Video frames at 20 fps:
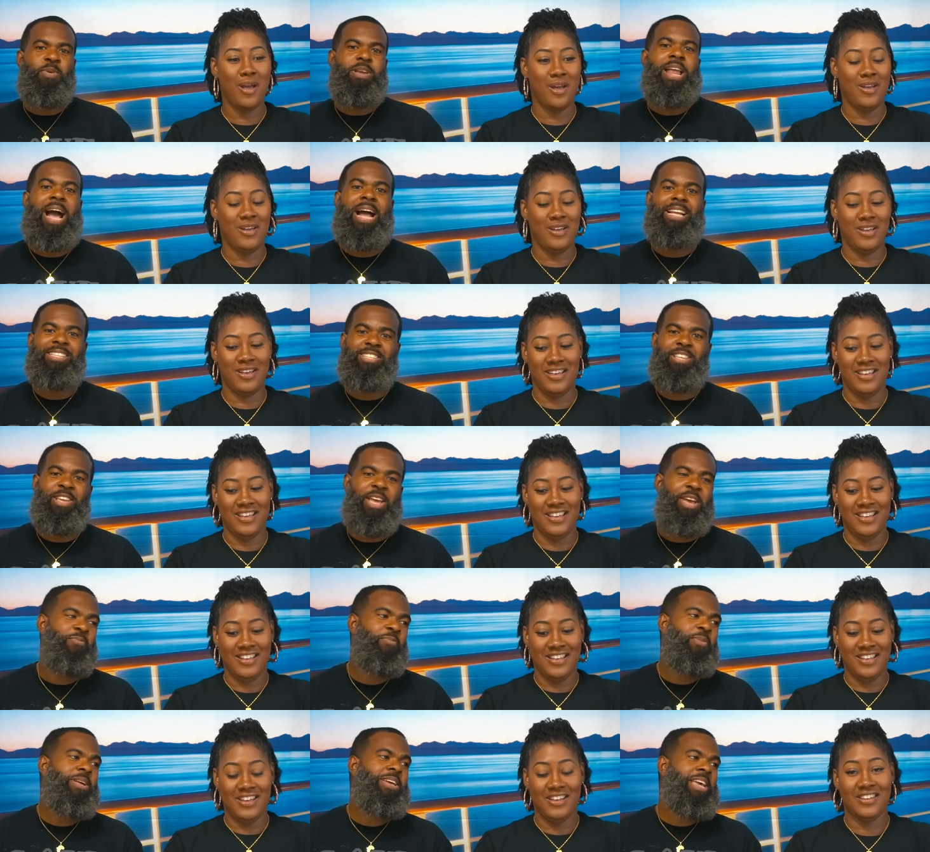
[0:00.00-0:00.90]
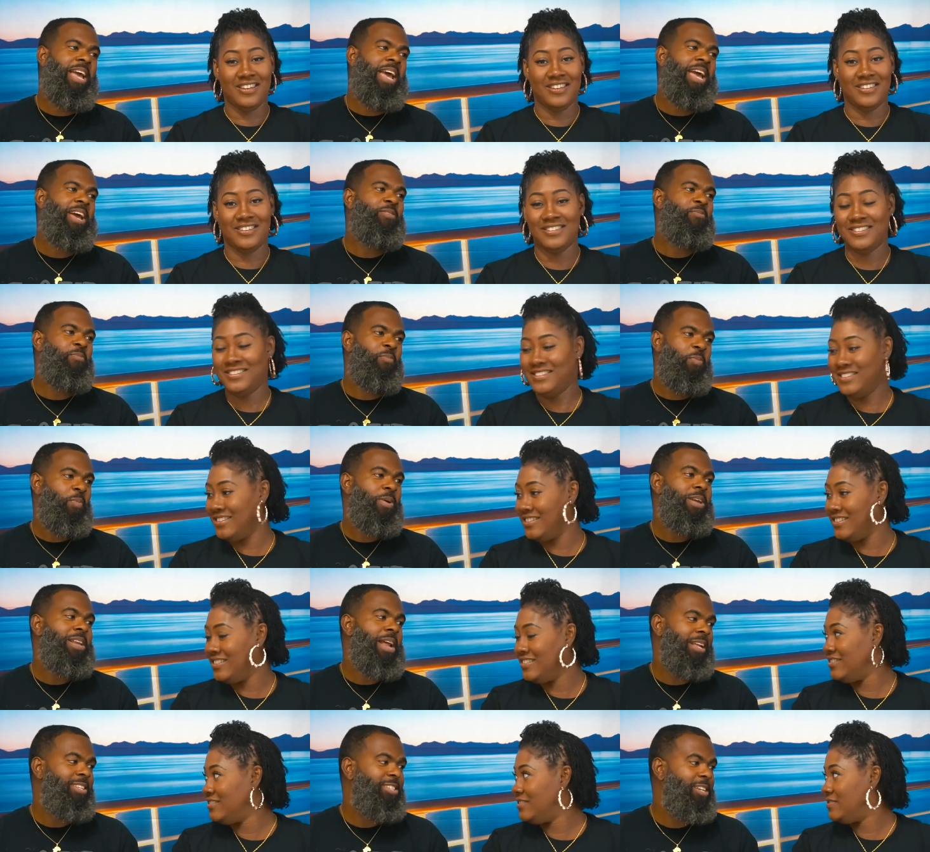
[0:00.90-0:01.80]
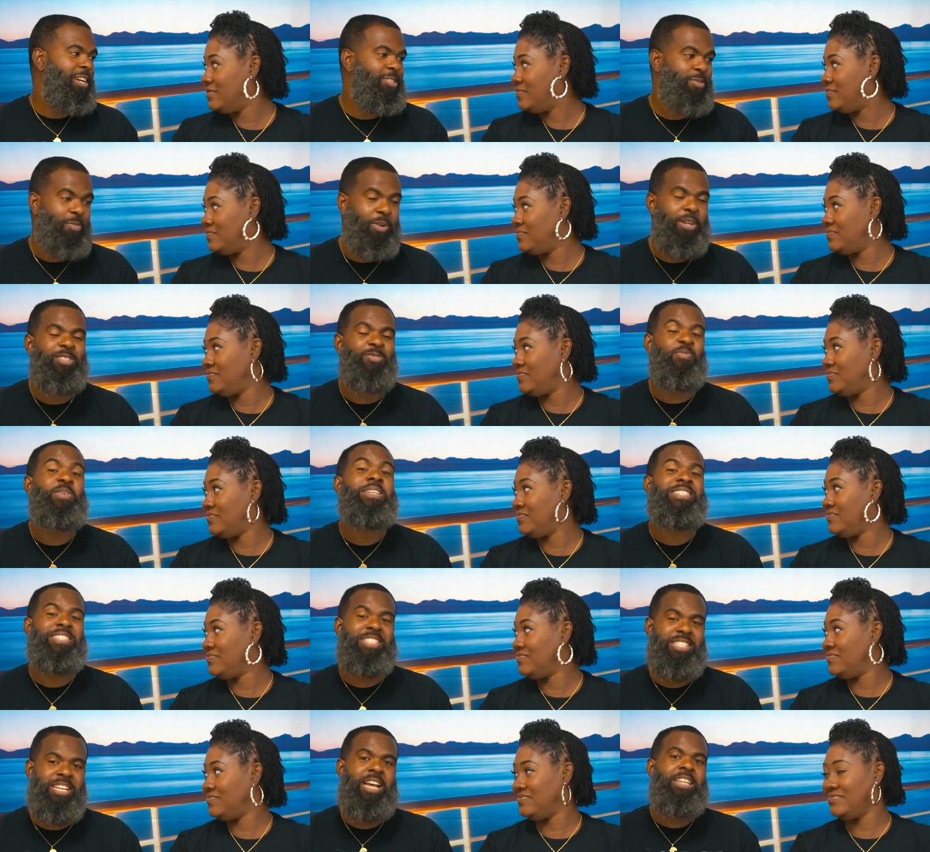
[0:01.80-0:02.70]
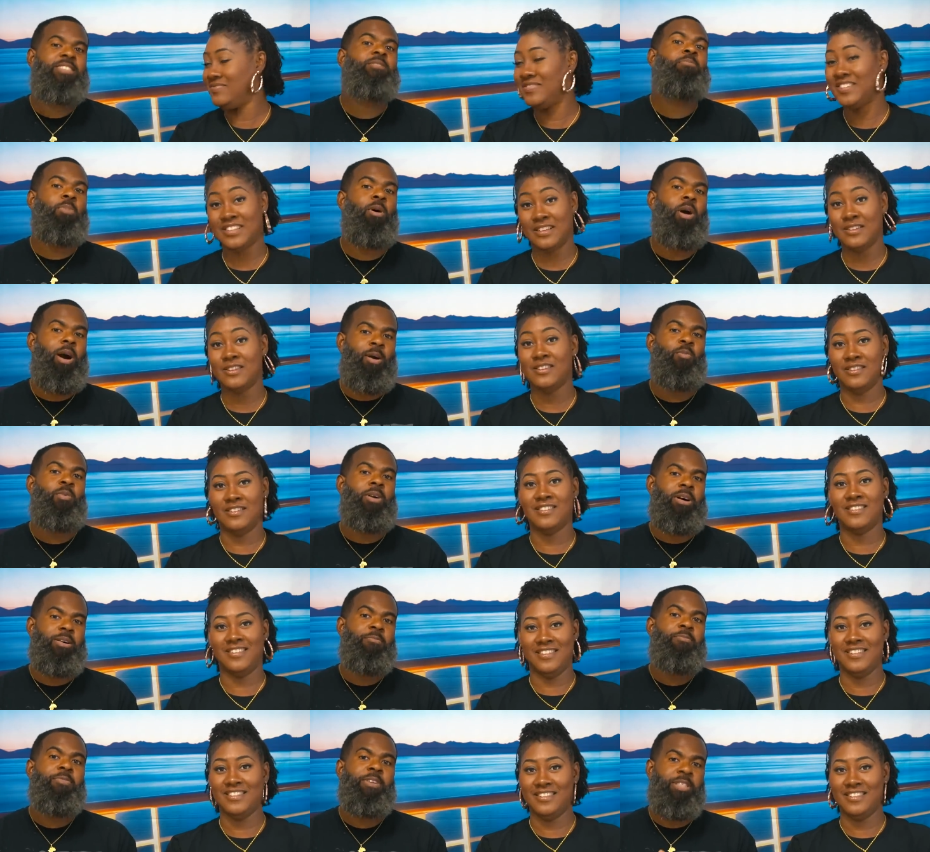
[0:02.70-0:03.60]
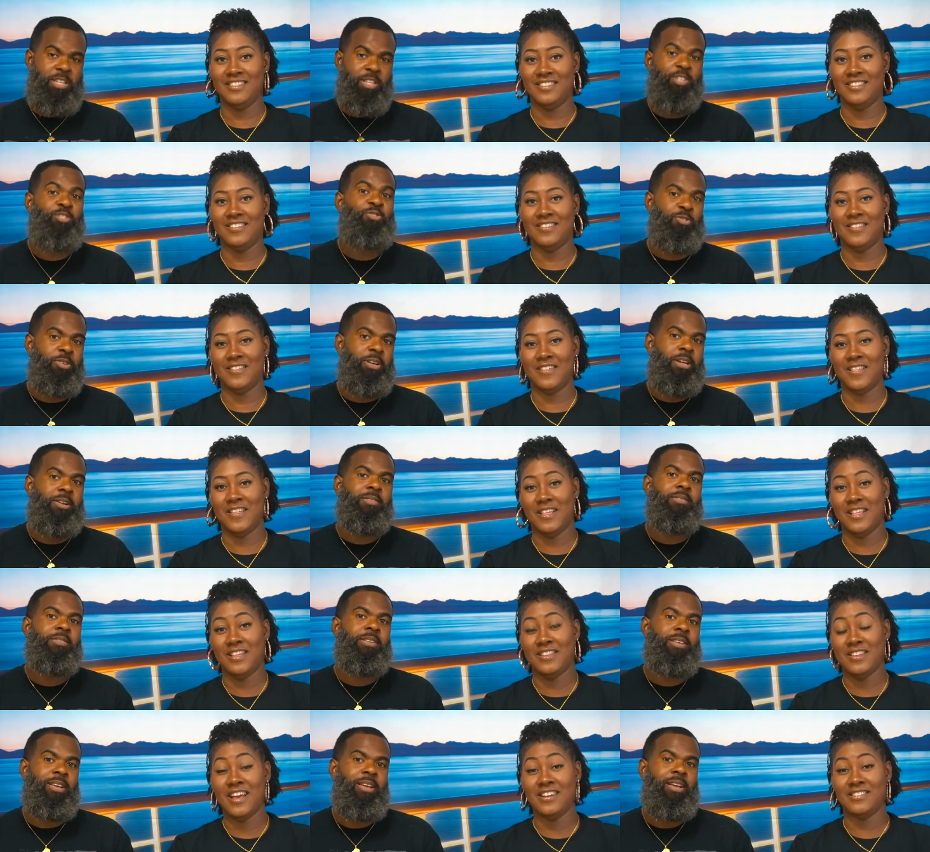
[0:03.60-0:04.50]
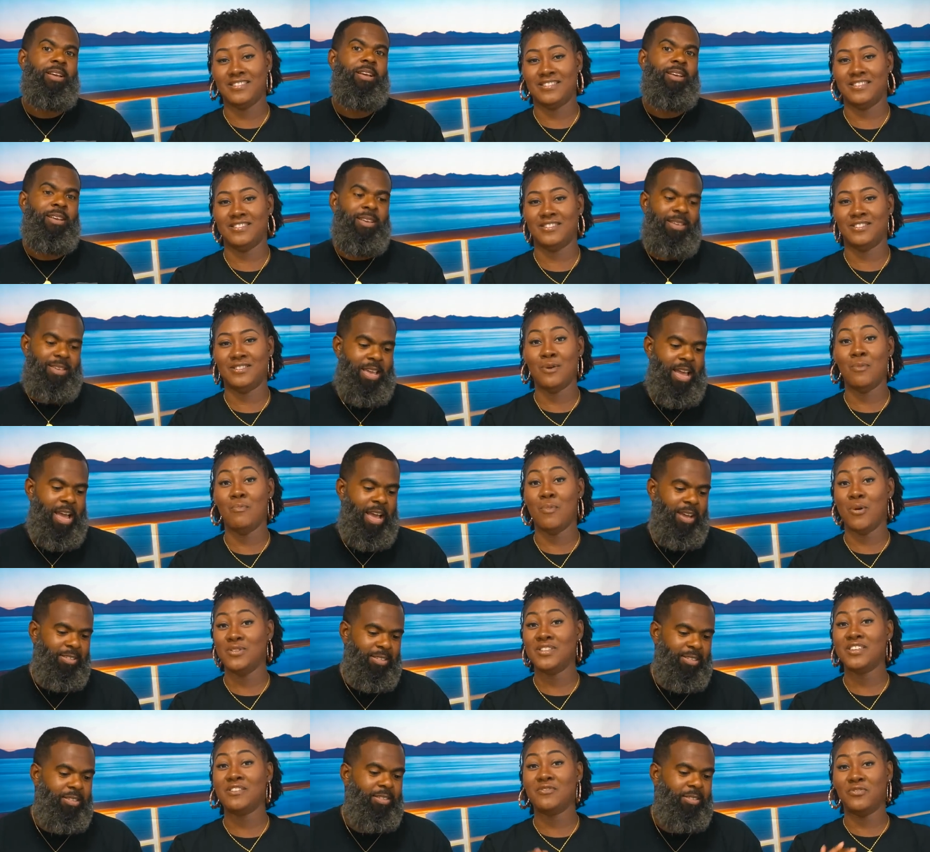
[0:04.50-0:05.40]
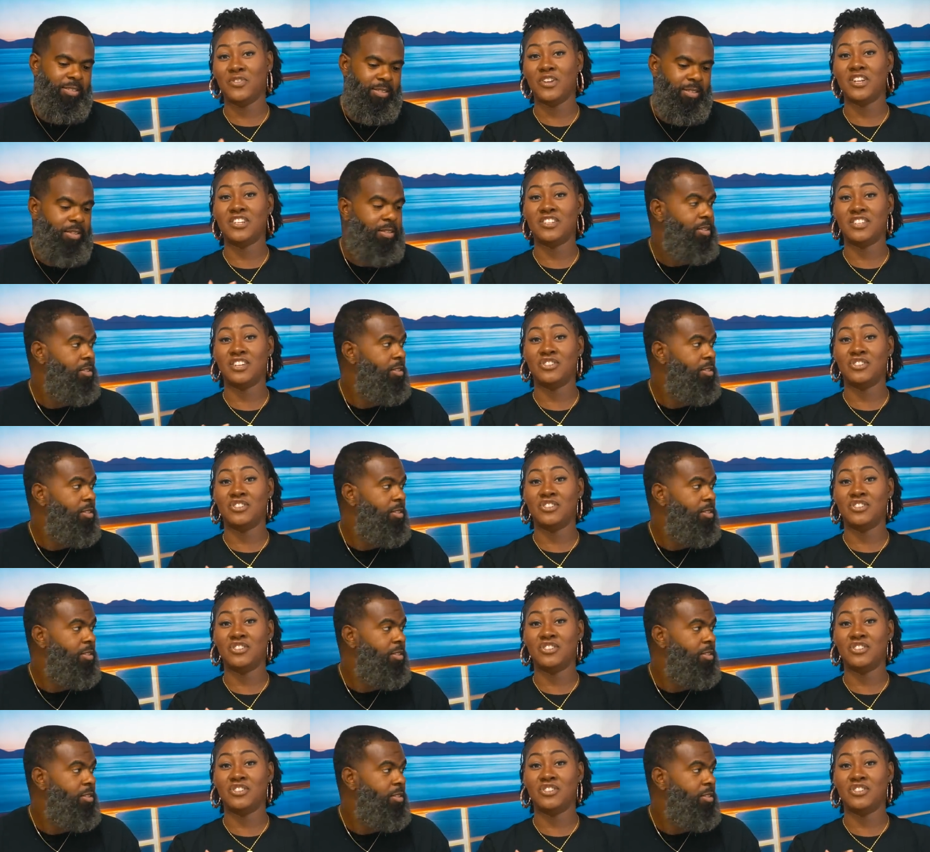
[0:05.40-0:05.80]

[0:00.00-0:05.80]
Speaker 1: we not and we and we not judging because we just bought one for this trip. Yes. So most of the footage